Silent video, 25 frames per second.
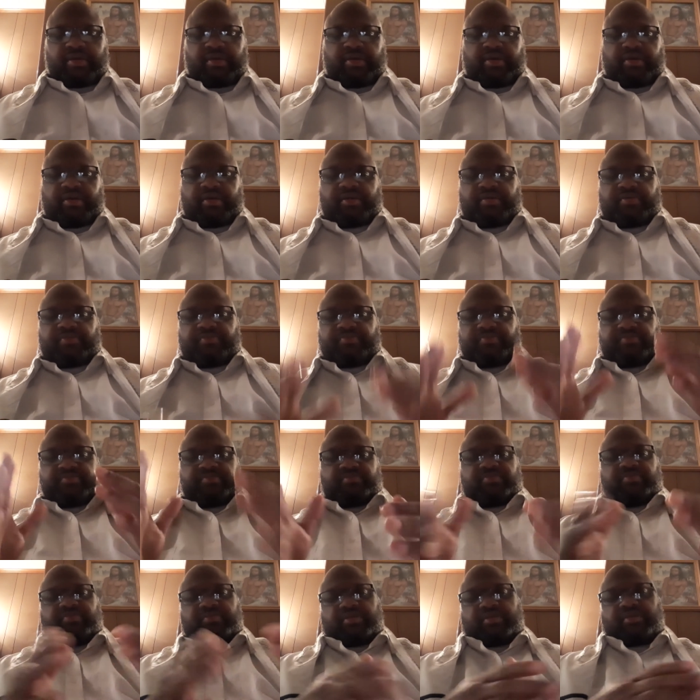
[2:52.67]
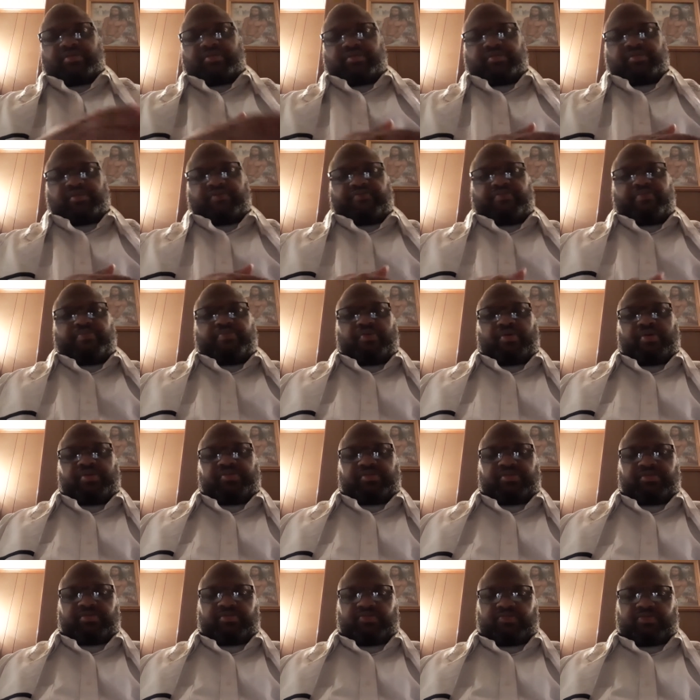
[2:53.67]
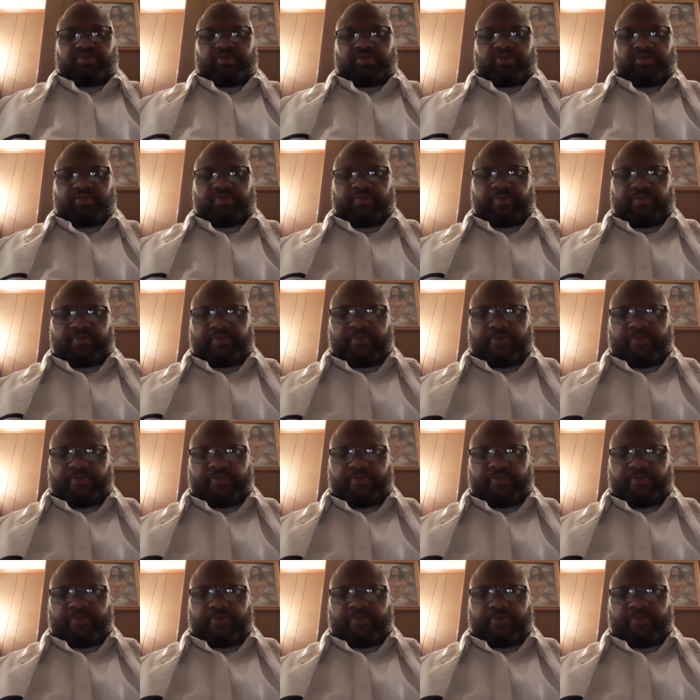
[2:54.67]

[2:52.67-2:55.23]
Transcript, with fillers: um, different parts of the world.